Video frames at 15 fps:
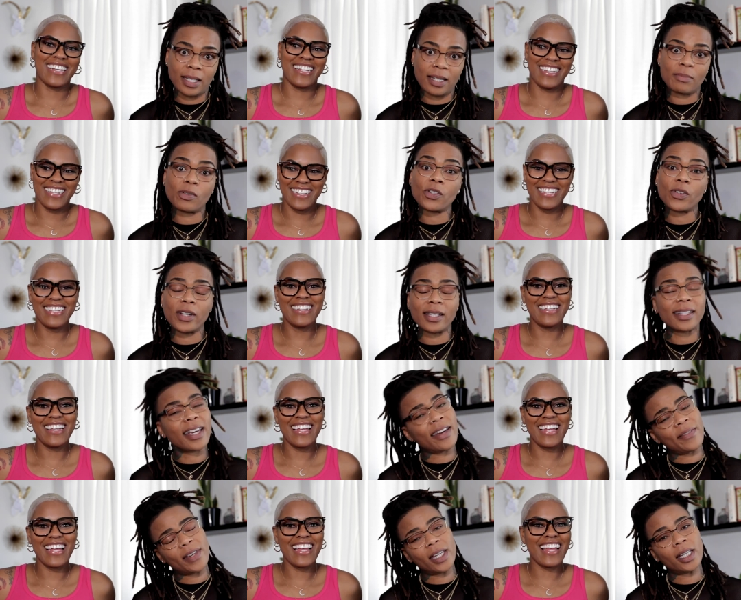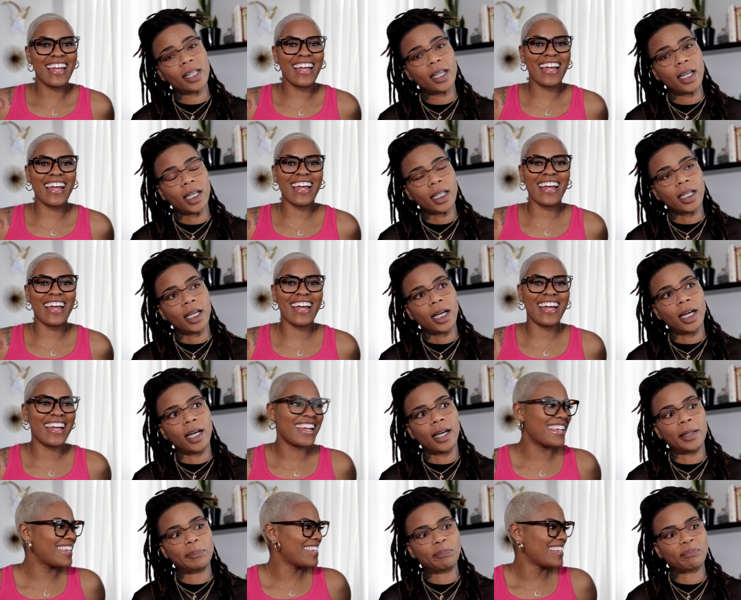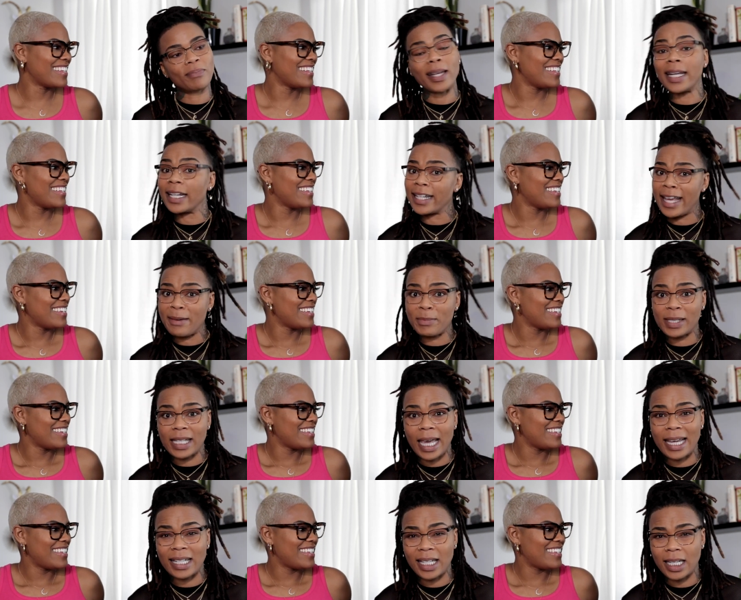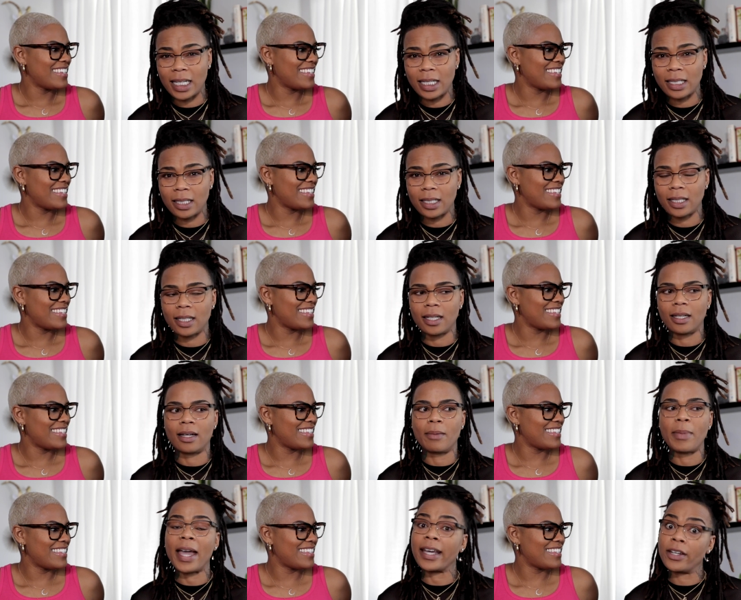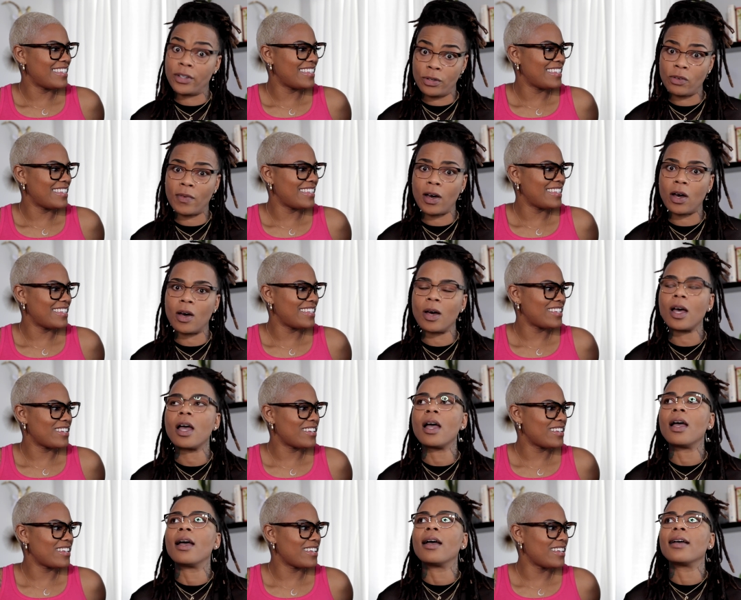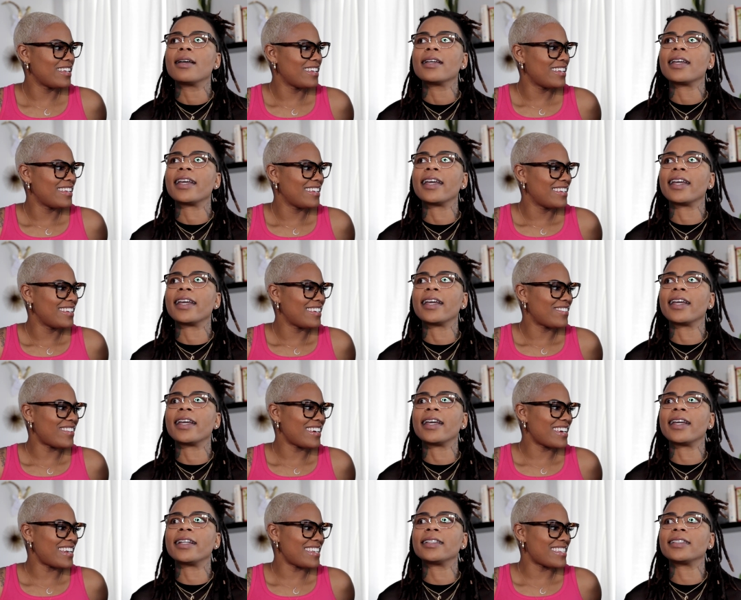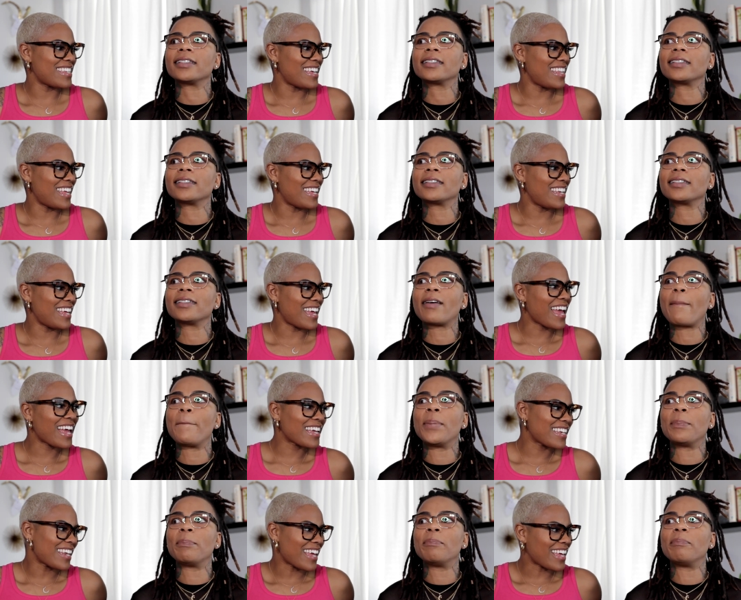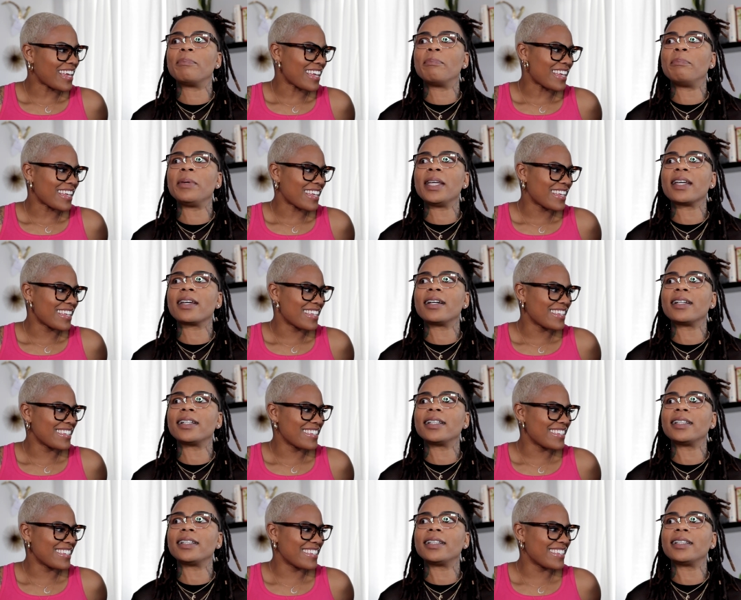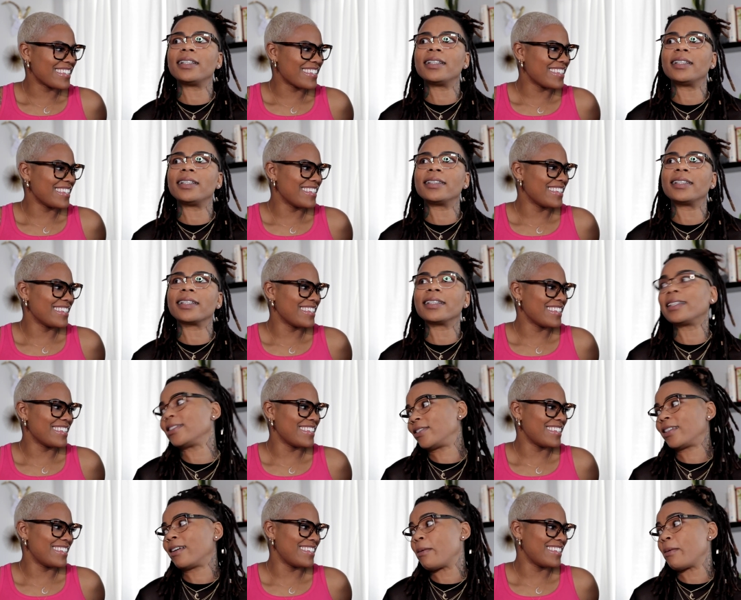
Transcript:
Speaker 1: in the streets heavy. Um, my nickname was AD uh, back in Duval. And why you
Speaker 2: gotta say like that,
Speaker 1: AD? Because the country